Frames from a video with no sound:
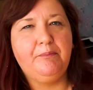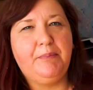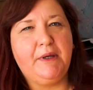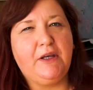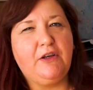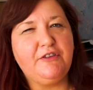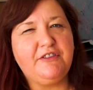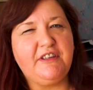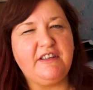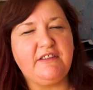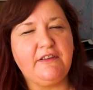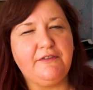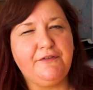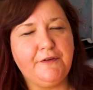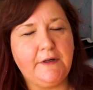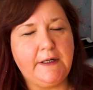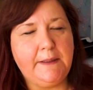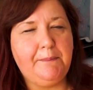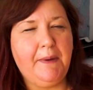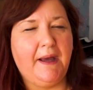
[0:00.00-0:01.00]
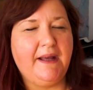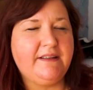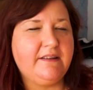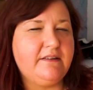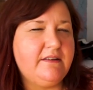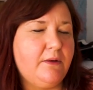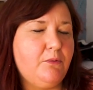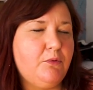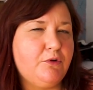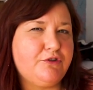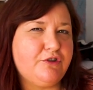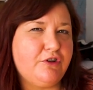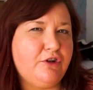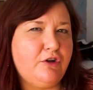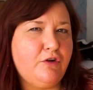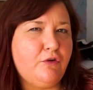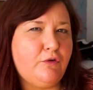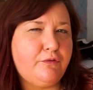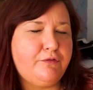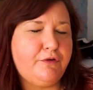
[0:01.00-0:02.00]
because it's a free pattern, there wasn't
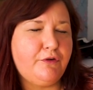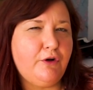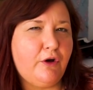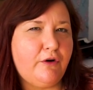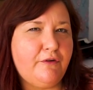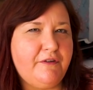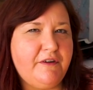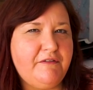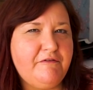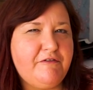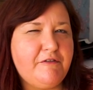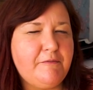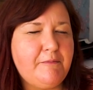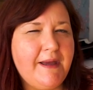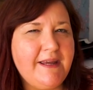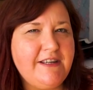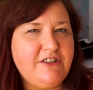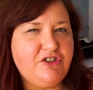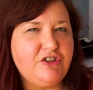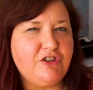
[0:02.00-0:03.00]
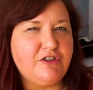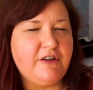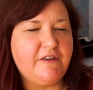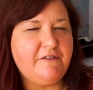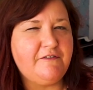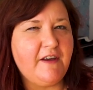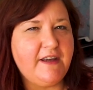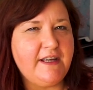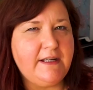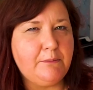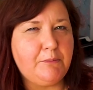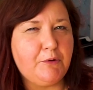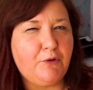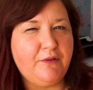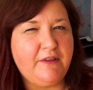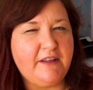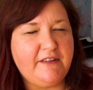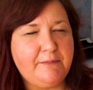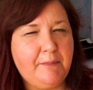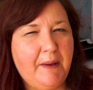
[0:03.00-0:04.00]
an awful lot of information available
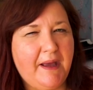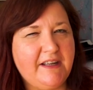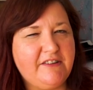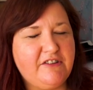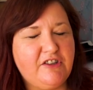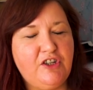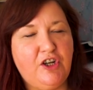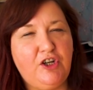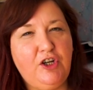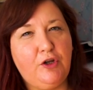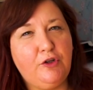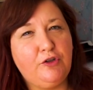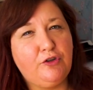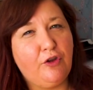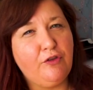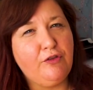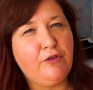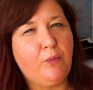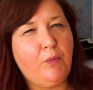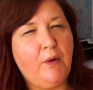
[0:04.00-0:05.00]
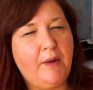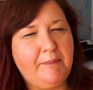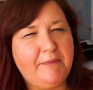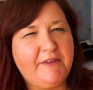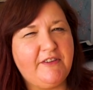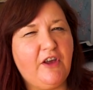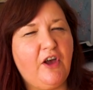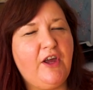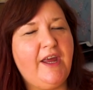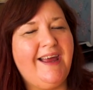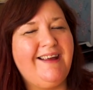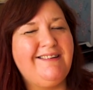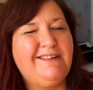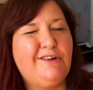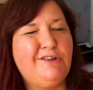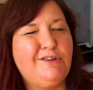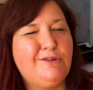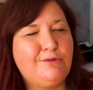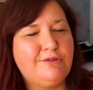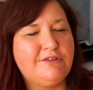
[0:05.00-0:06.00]
on this pattern. I looked on the website and
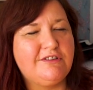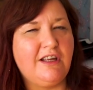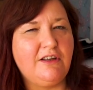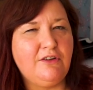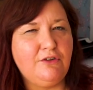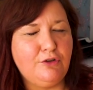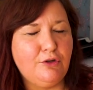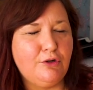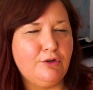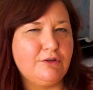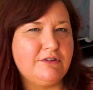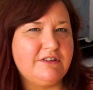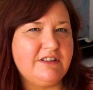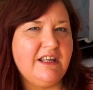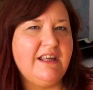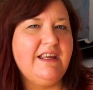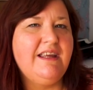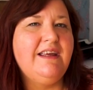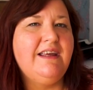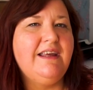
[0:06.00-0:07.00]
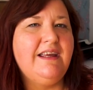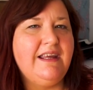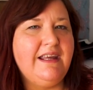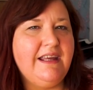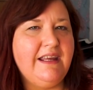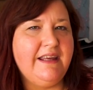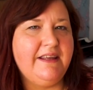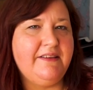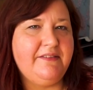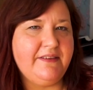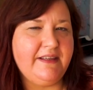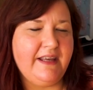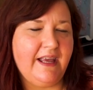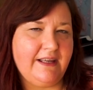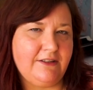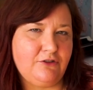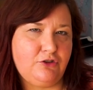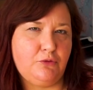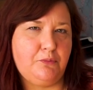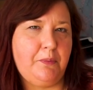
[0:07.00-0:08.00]
I also looked in the
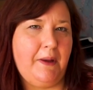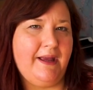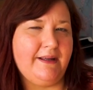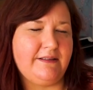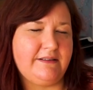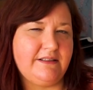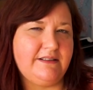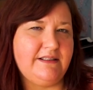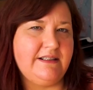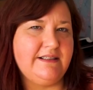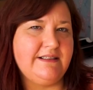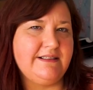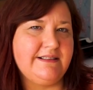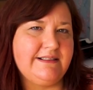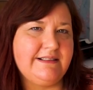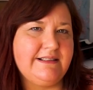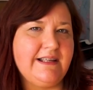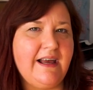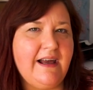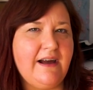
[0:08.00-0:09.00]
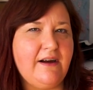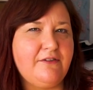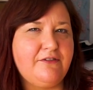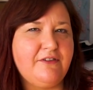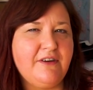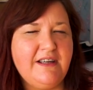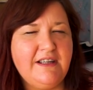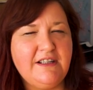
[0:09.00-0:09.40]
actual pattern itself.